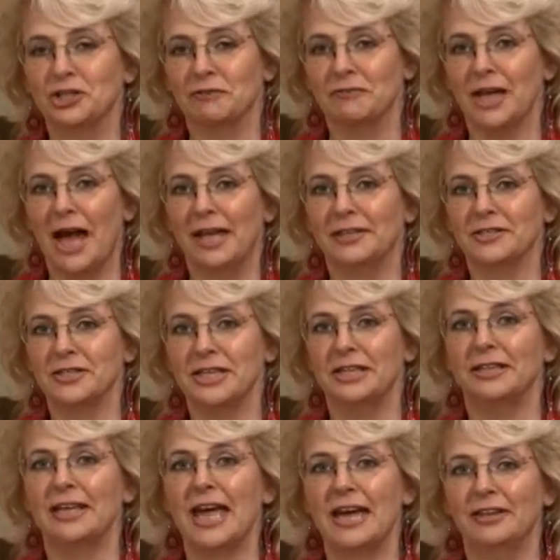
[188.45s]
of that is the
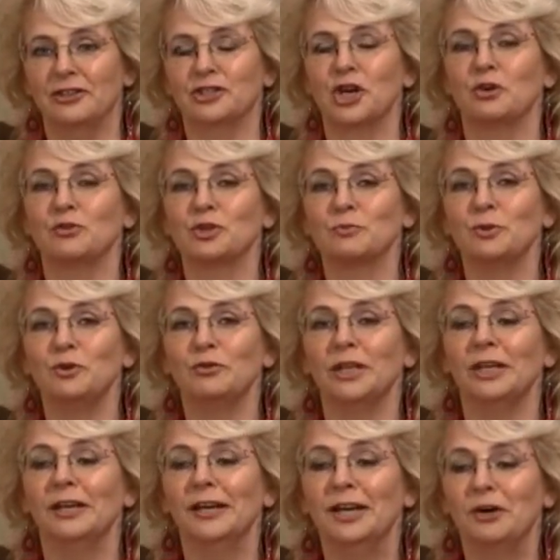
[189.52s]
Indiana Jones
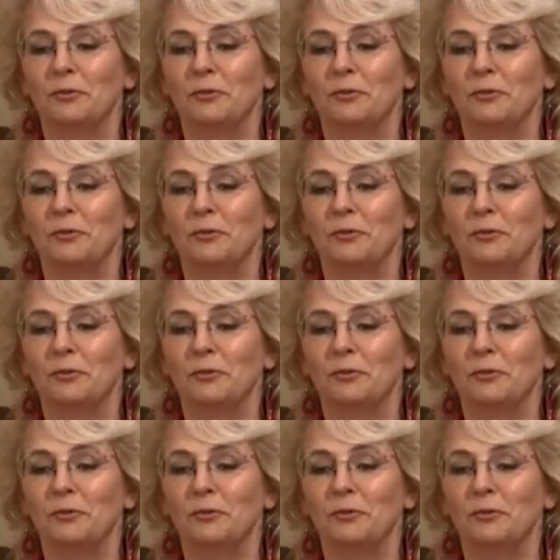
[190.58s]
movie,